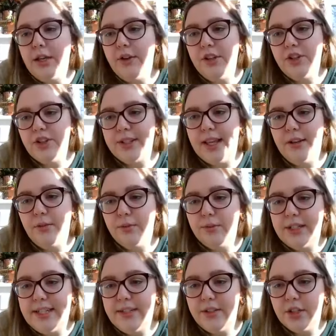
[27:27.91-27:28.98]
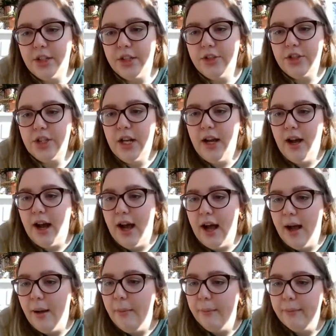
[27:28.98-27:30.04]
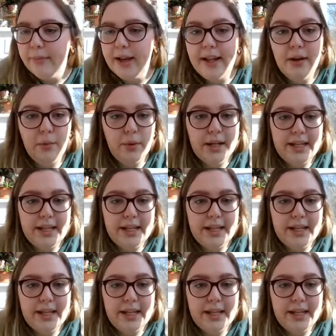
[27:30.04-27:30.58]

You can just kind of research kind